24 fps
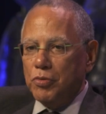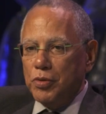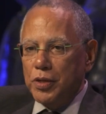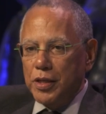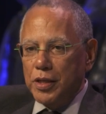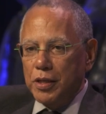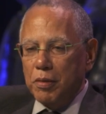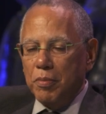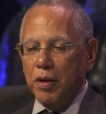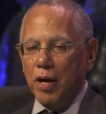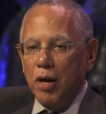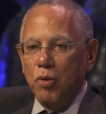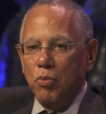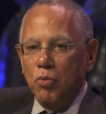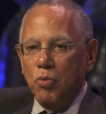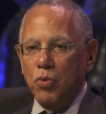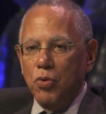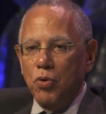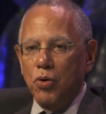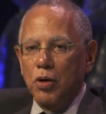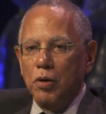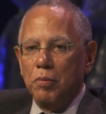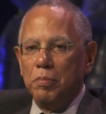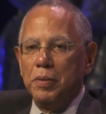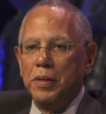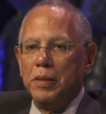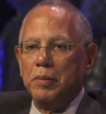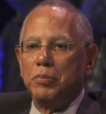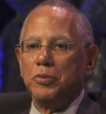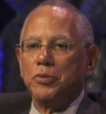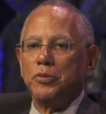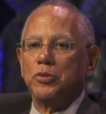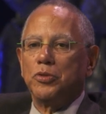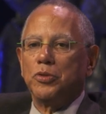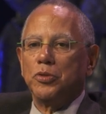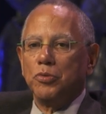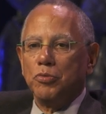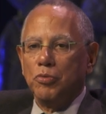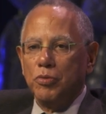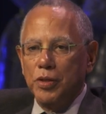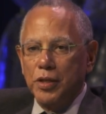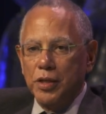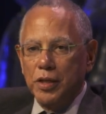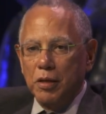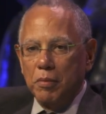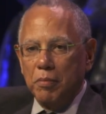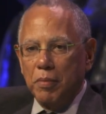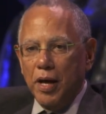read about war. People do
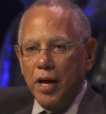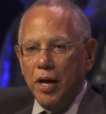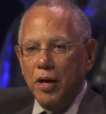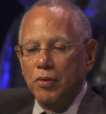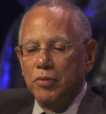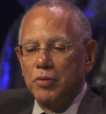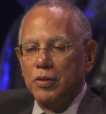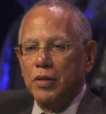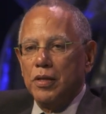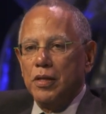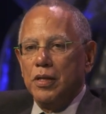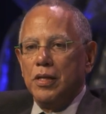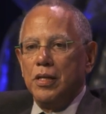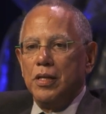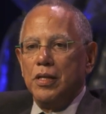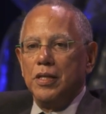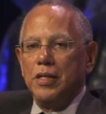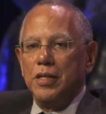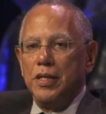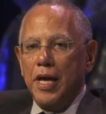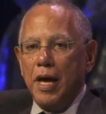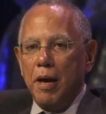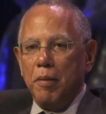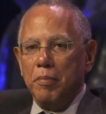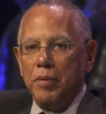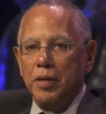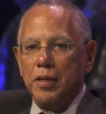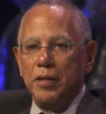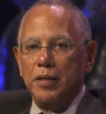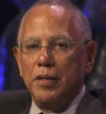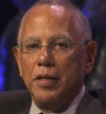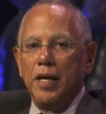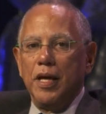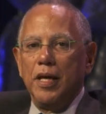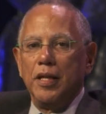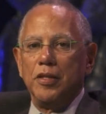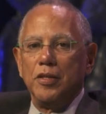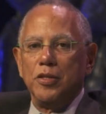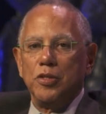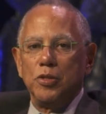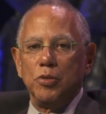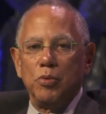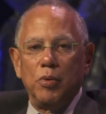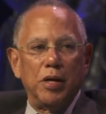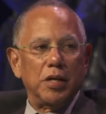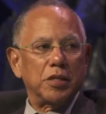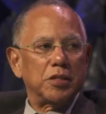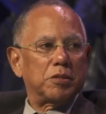read about Yemen and the
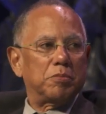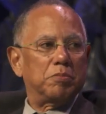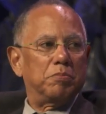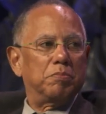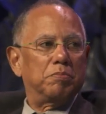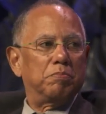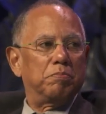U.S.